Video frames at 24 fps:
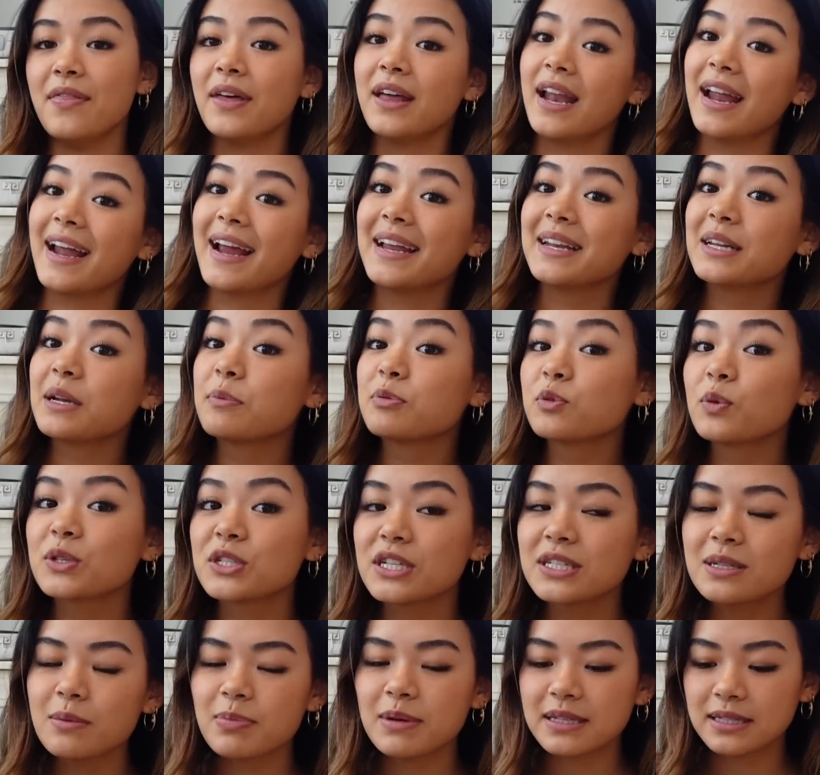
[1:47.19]
And then I ended up
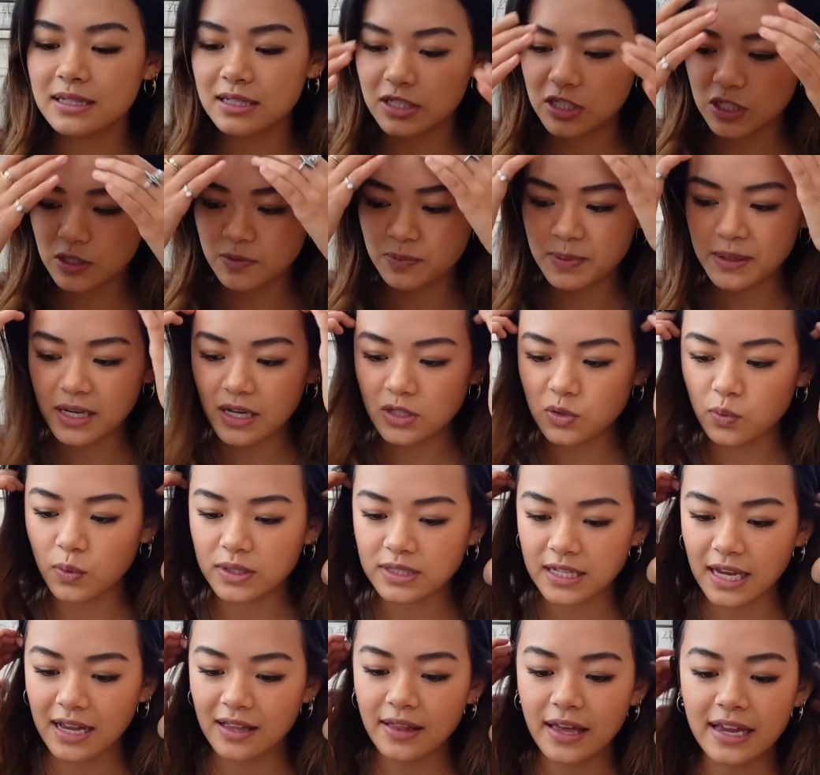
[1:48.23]
switching to business just because
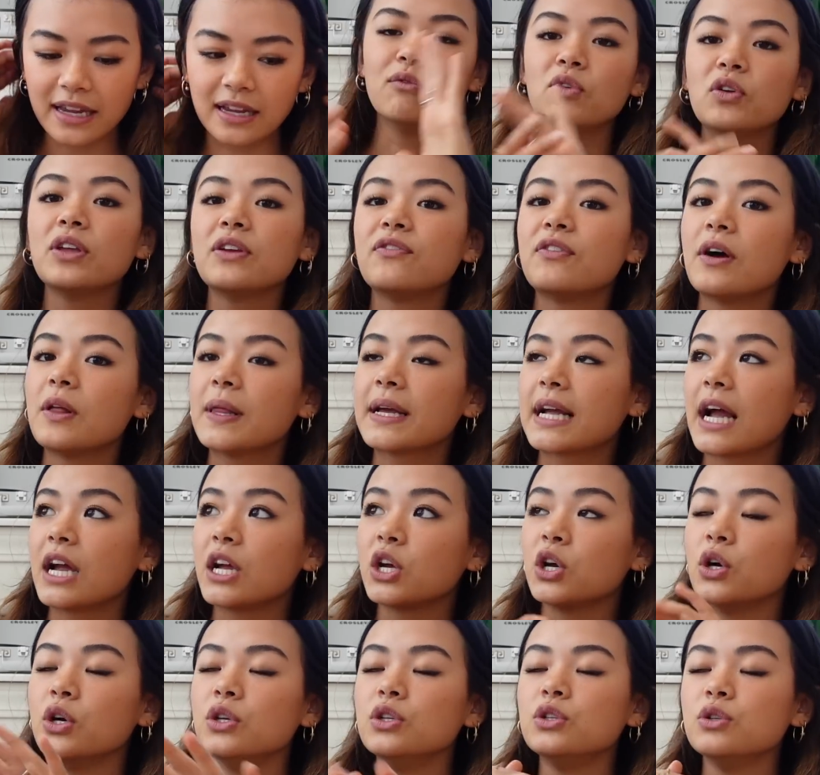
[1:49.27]
once I like really felt like I
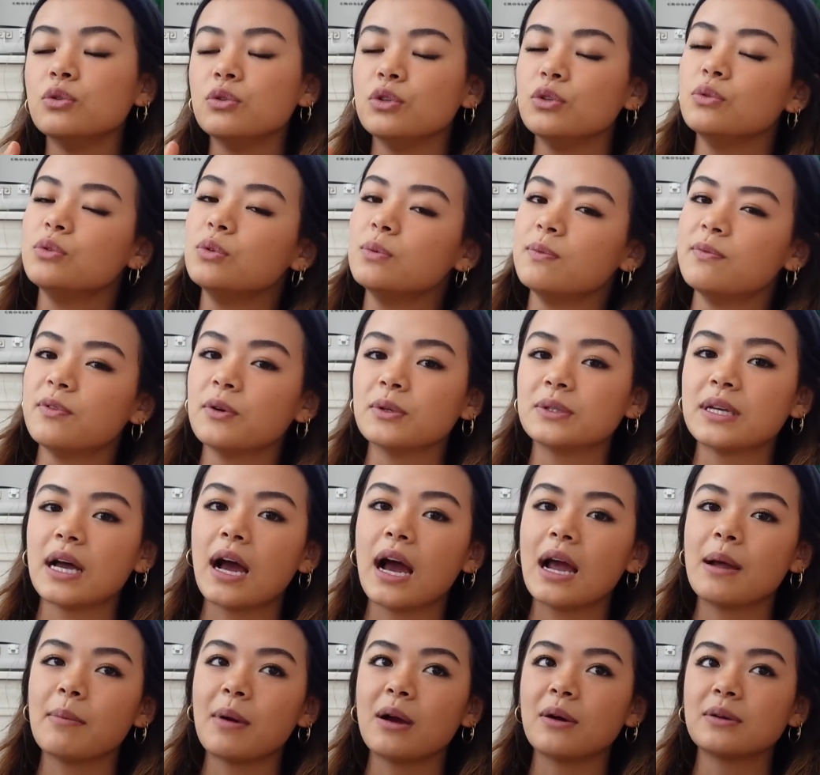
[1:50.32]
could do YouTube full time,